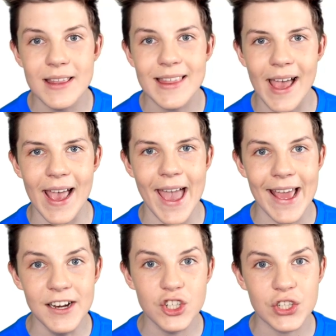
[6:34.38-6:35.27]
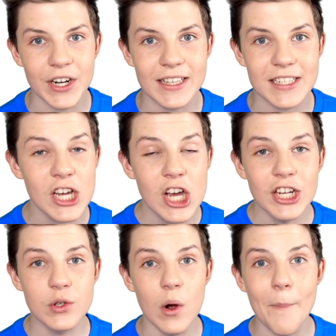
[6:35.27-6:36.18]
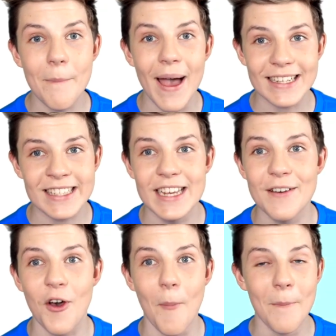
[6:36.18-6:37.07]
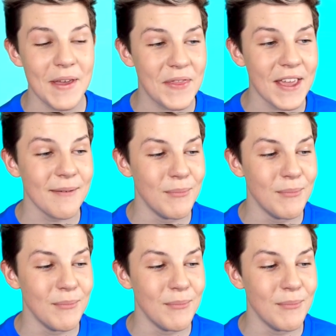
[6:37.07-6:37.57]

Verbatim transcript: be the entrance to a massive Mythic